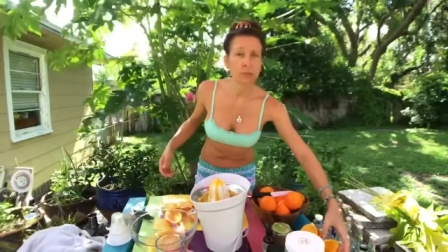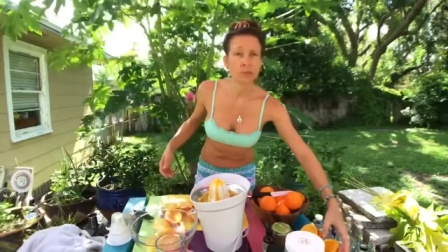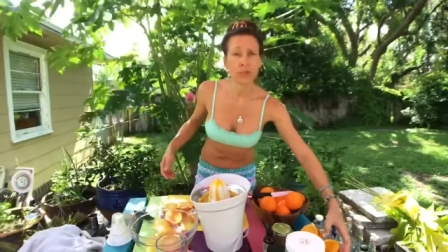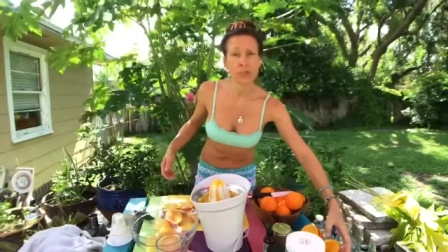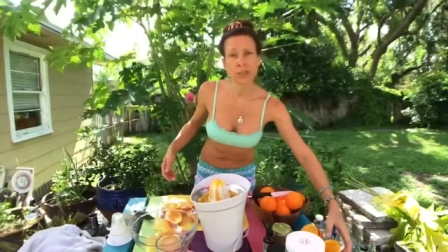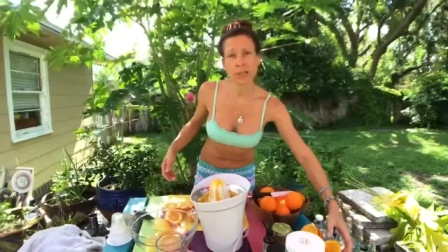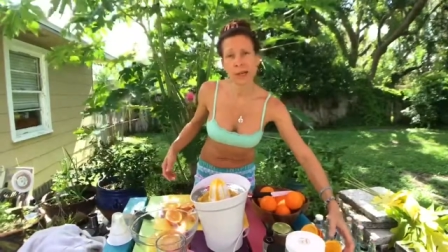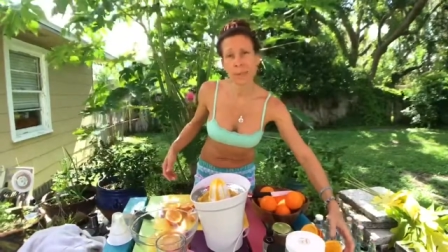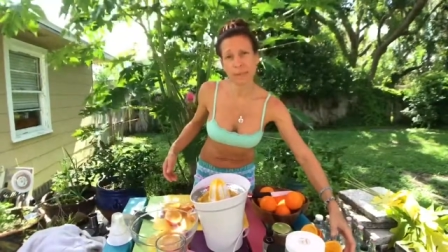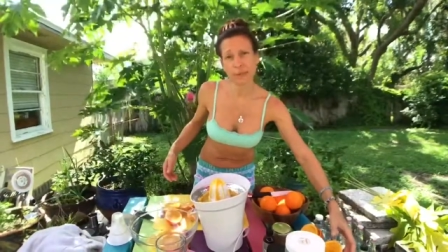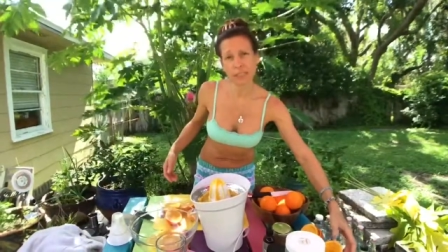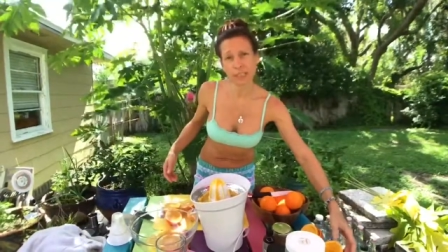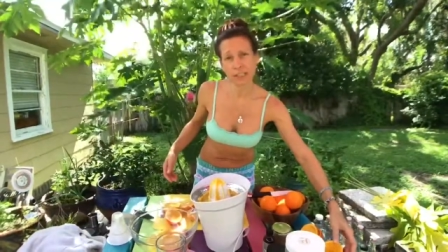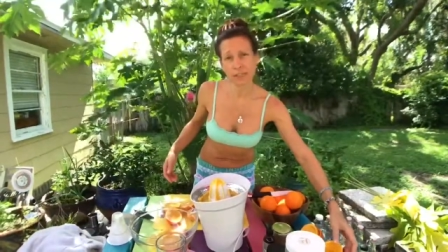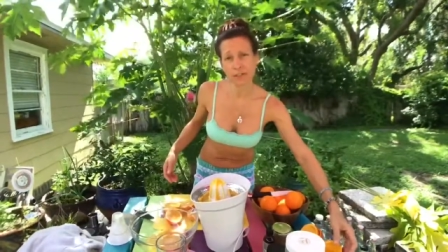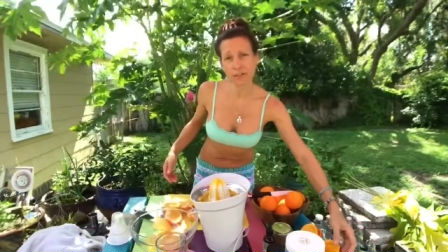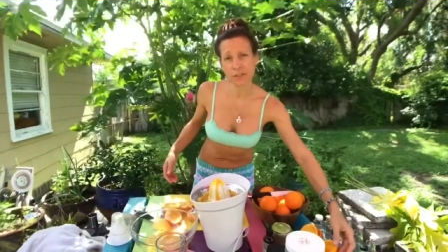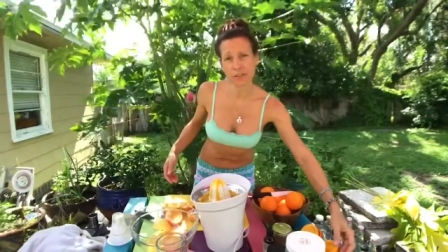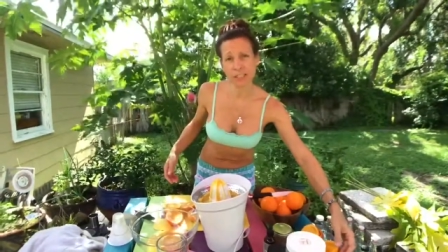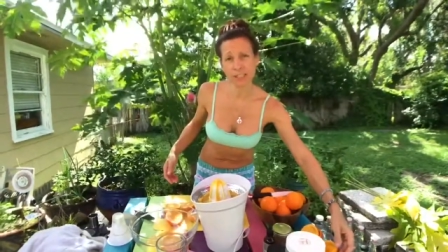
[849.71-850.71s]
to
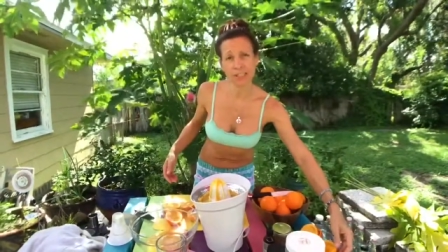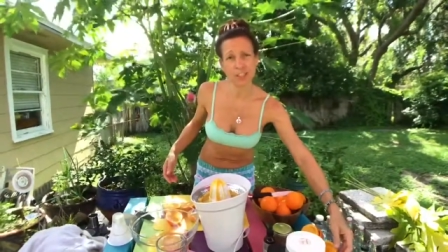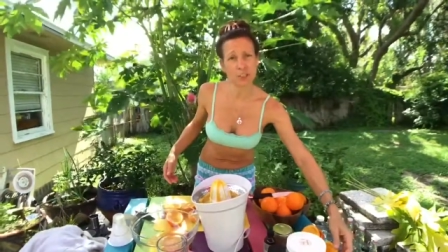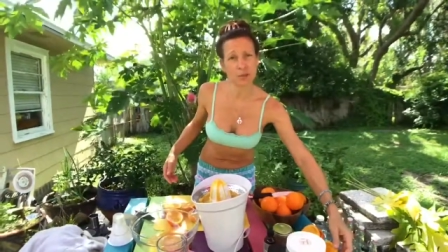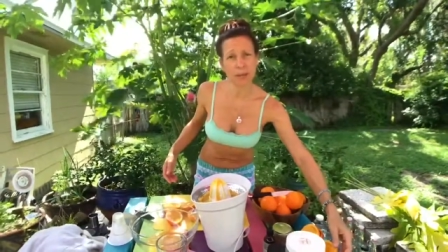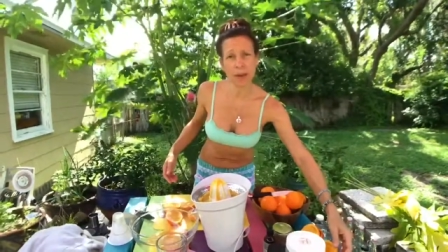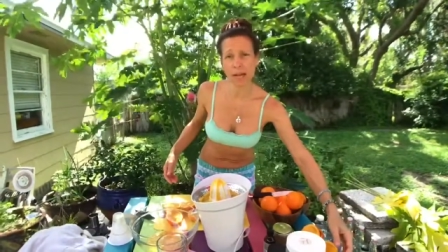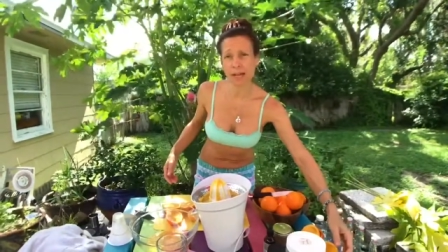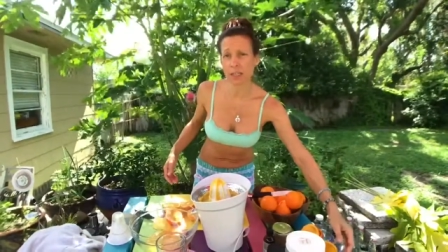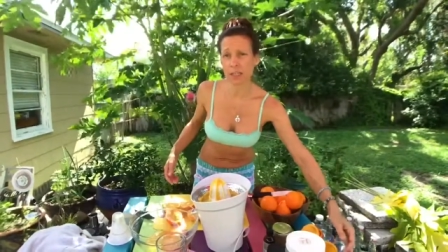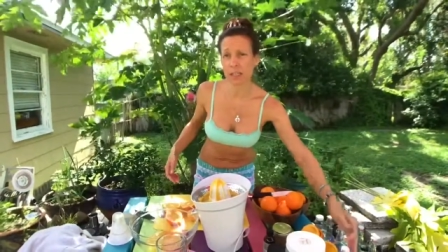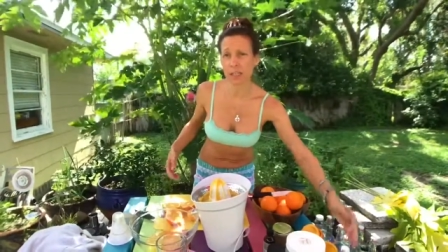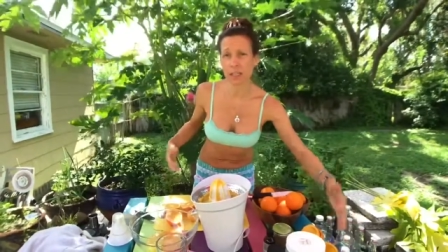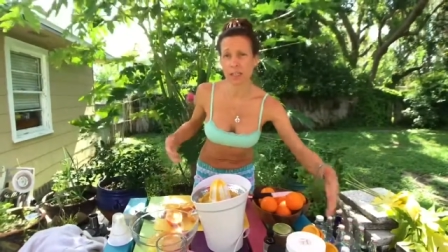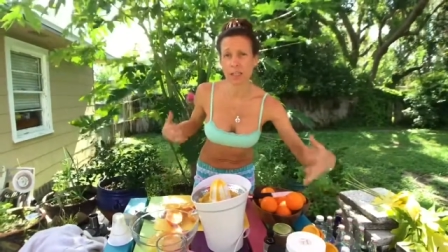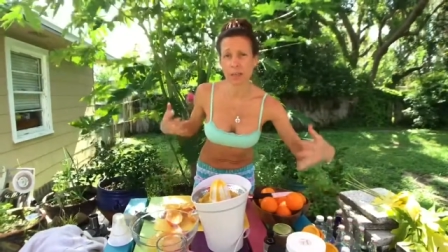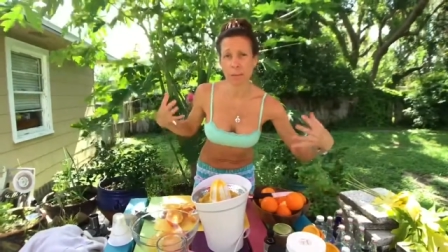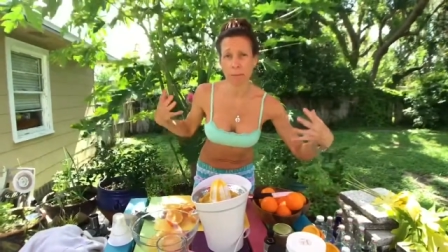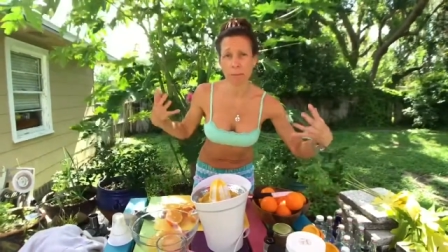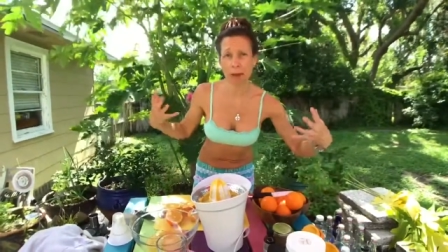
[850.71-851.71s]
uplift, inspire,
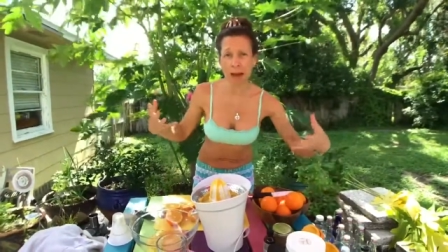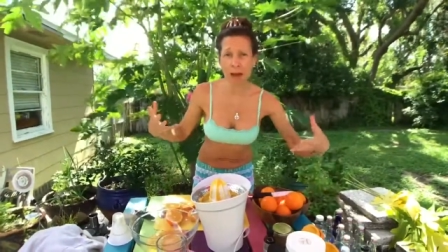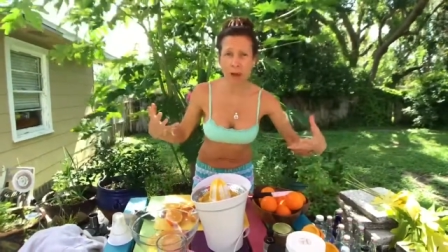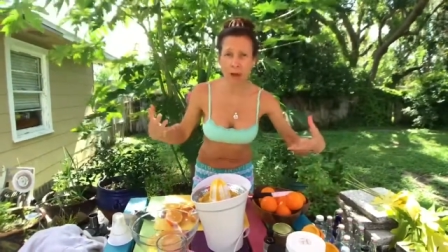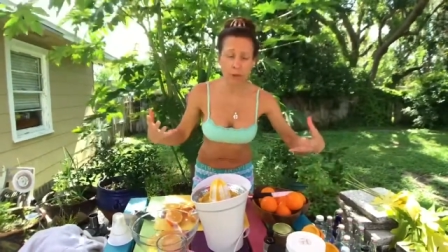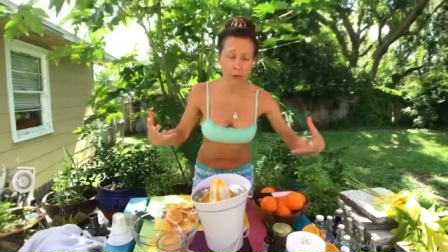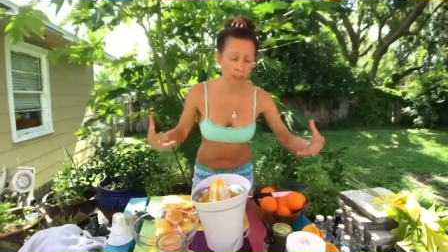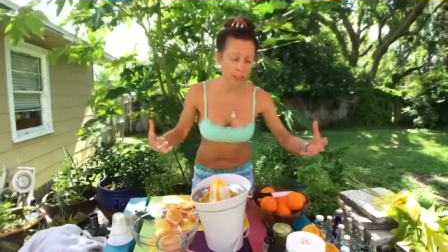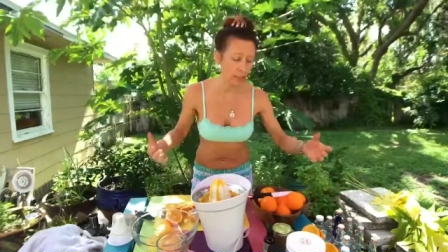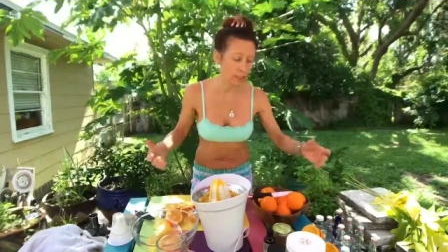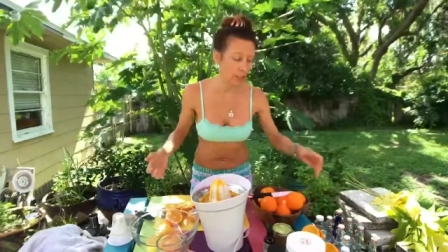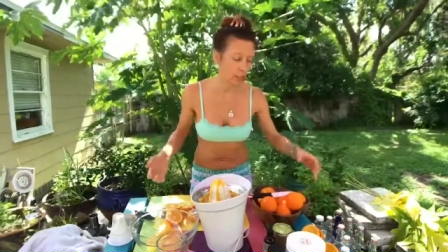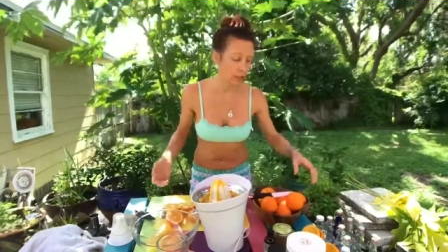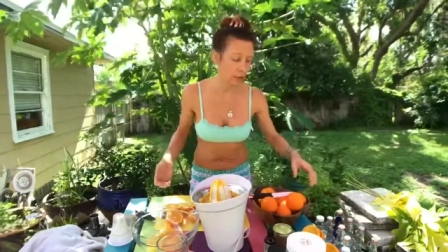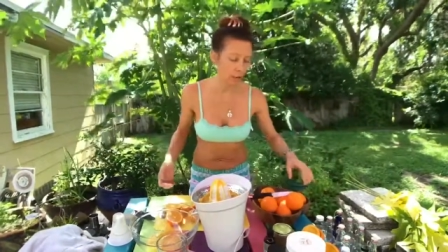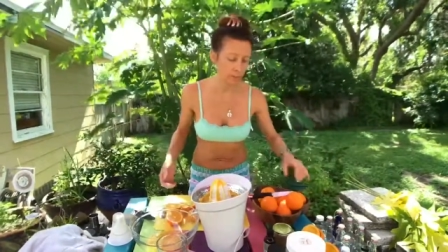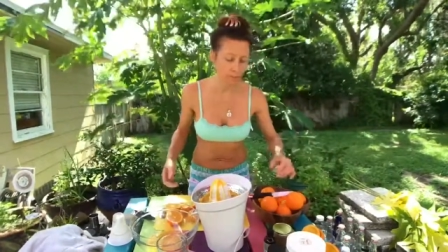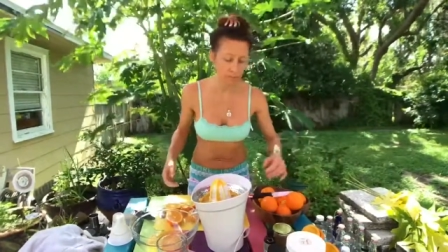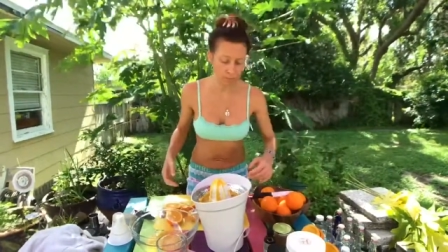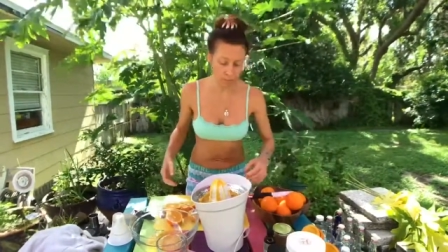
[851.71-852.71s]
and empower one
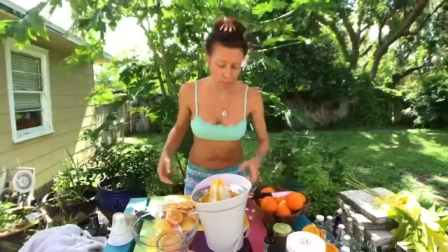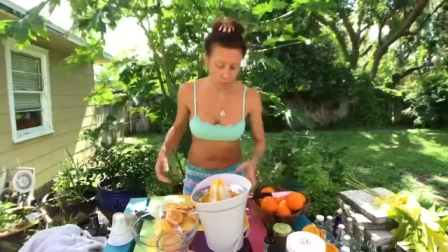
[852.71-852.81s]
another